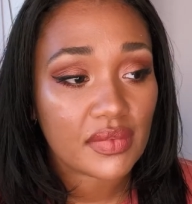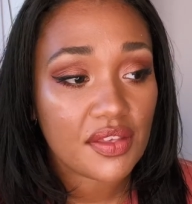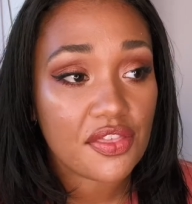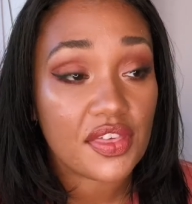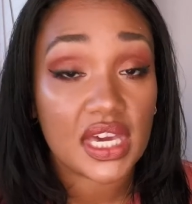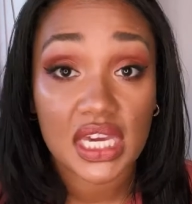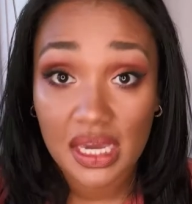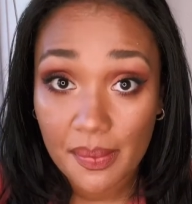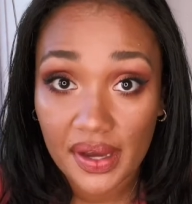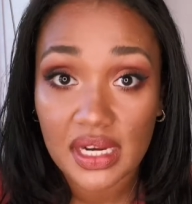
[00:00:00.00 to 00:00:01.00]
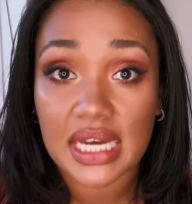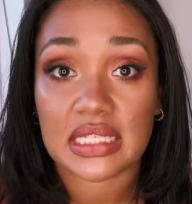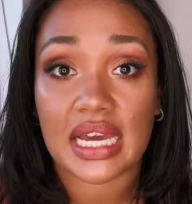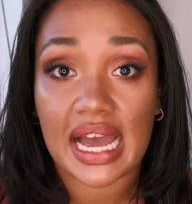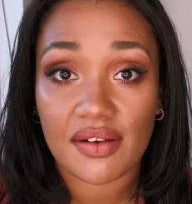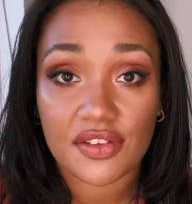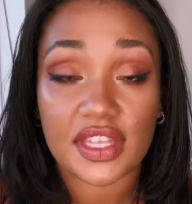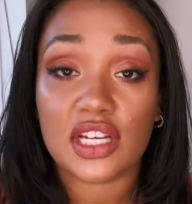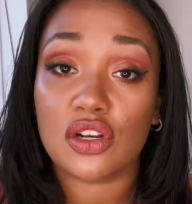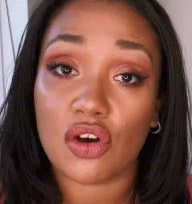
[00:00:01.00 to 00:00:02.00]
Thinking about it as I have, I
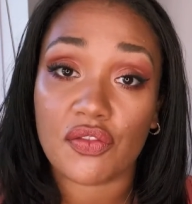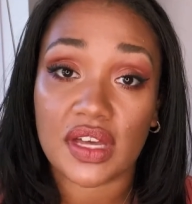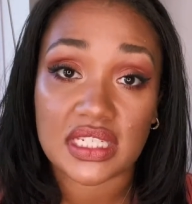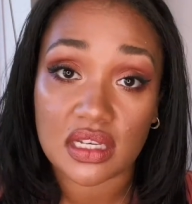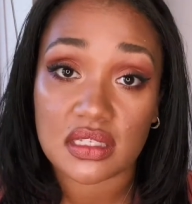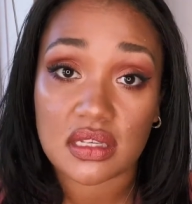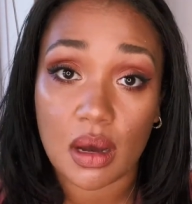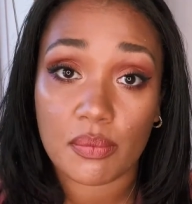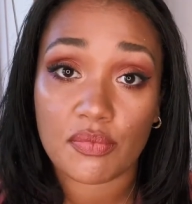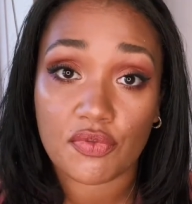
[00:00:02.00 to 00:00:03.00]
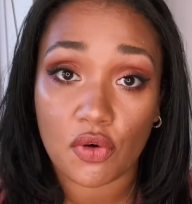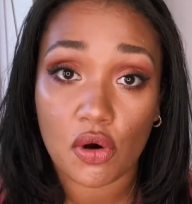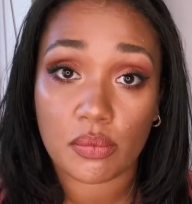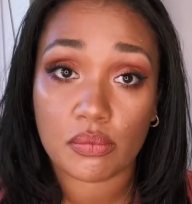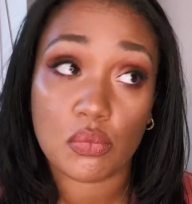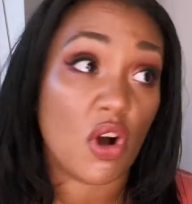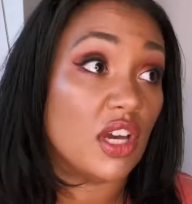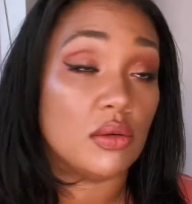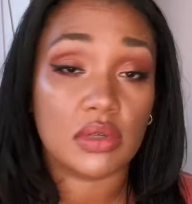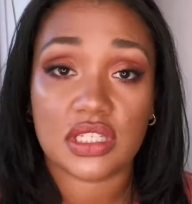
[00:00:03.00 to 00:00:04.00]
think a lot of that does come from what I
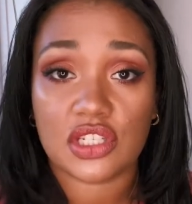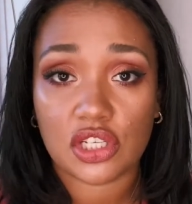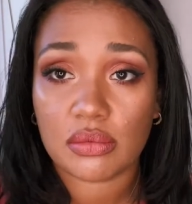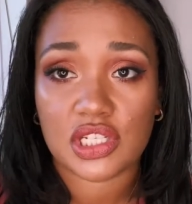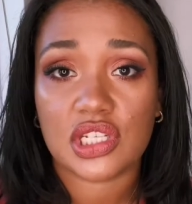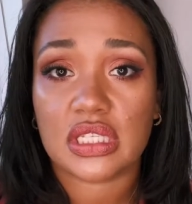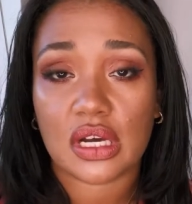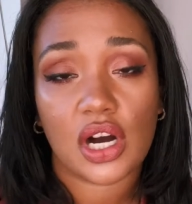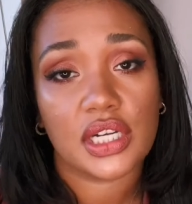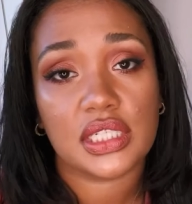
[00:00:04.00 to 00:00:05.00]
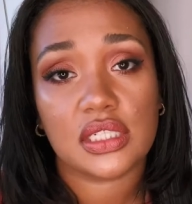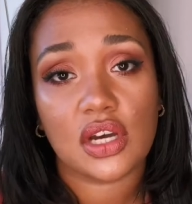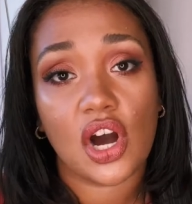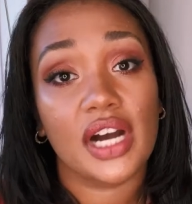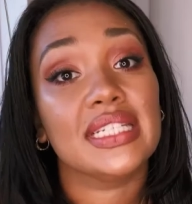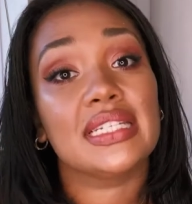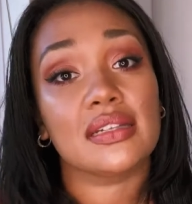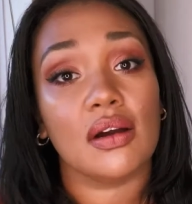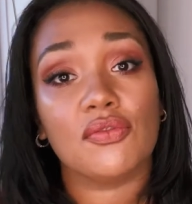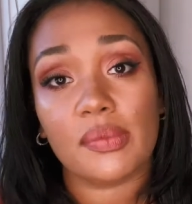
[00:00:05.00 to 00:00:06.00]
always knew, which is I didn't
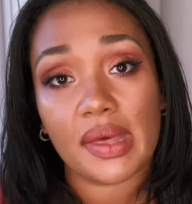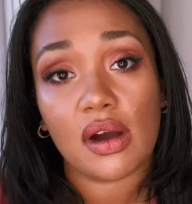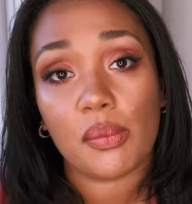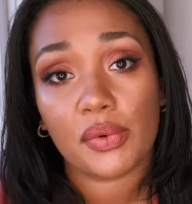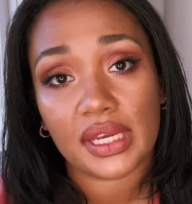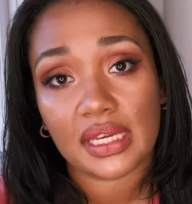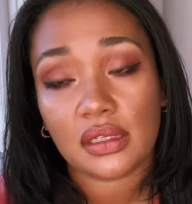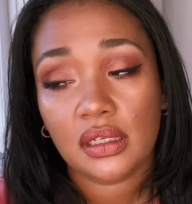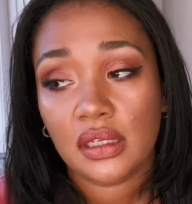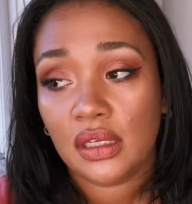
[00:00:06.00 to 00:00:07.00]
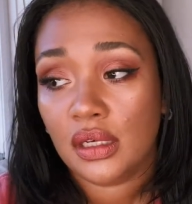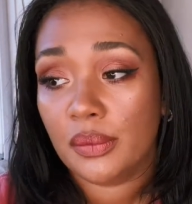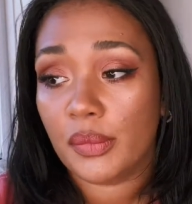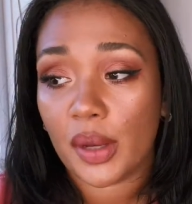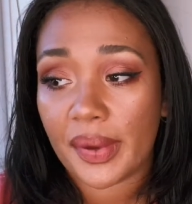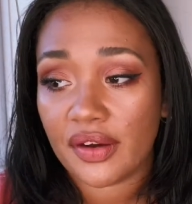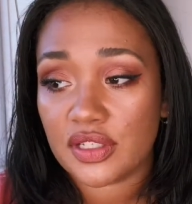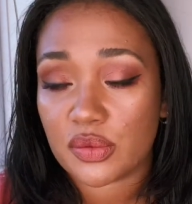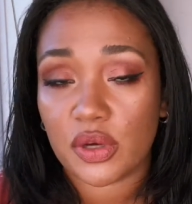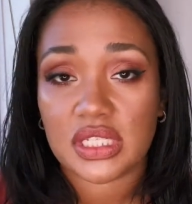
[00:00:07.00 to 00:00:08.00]
come from that upbringing. My
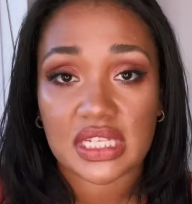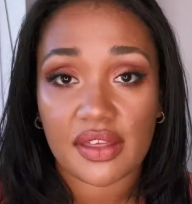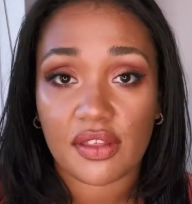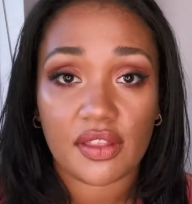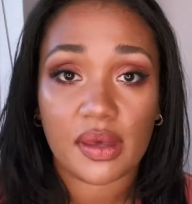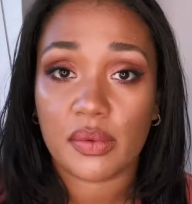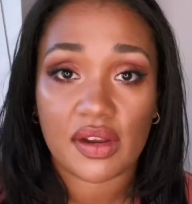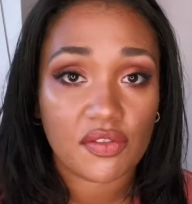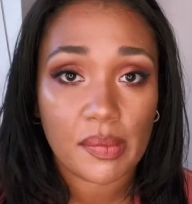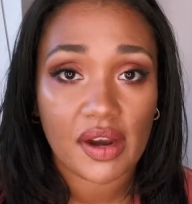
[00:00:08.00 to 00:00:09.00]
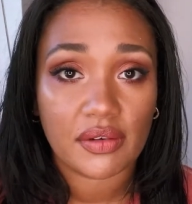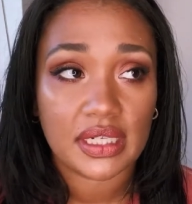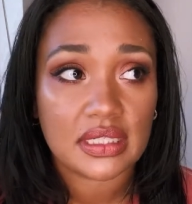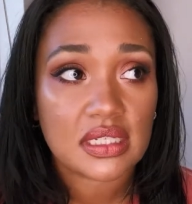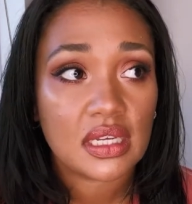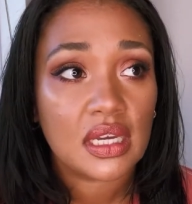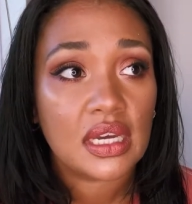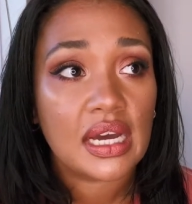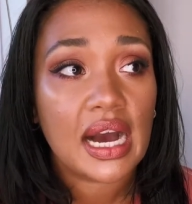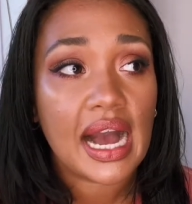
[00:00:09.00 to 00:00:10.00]
parents weren't together, they were never married.
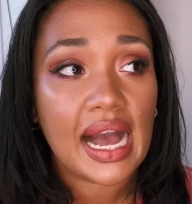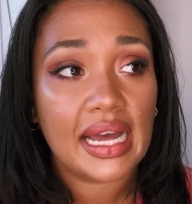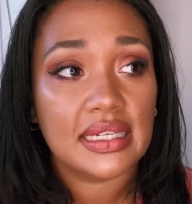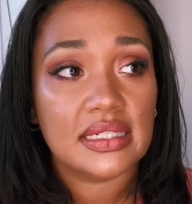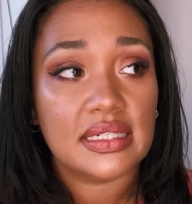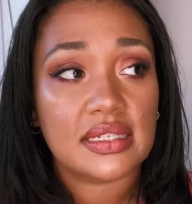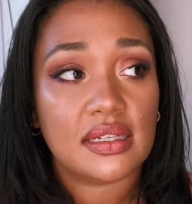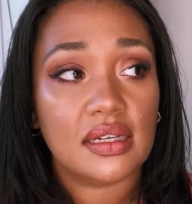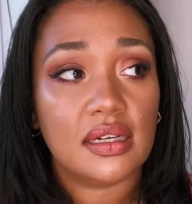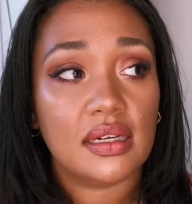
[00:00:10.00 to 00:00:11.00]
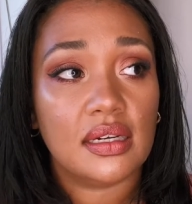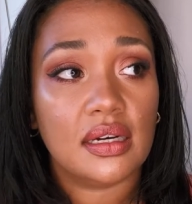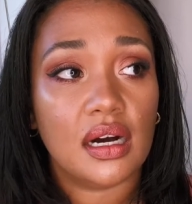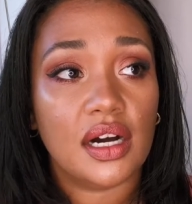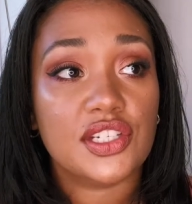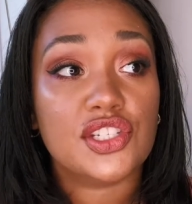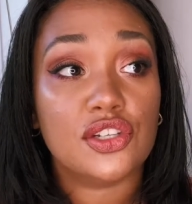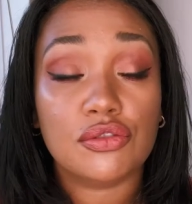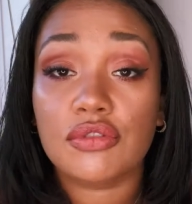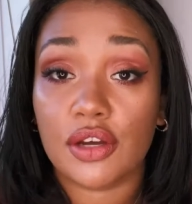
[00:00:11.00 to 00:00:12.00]
And I
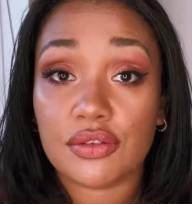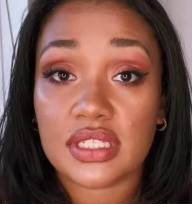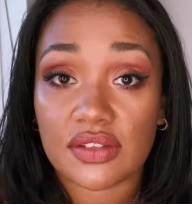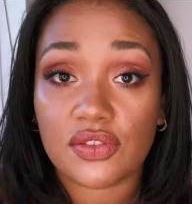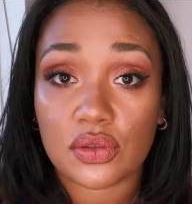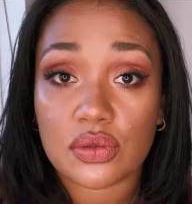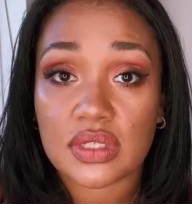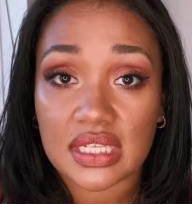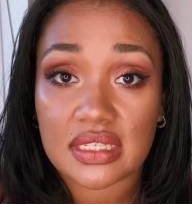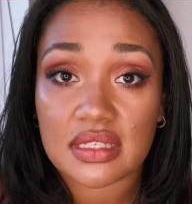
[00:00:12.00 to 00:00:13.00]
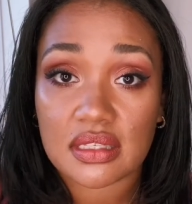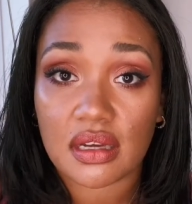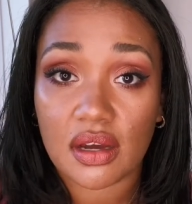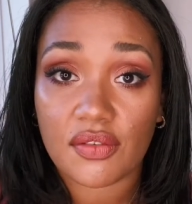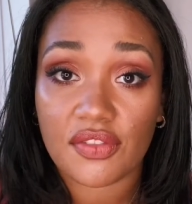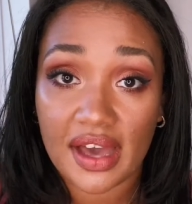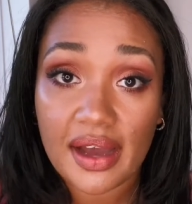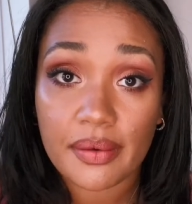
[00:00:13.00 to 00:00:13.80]
do know the difficulties of that.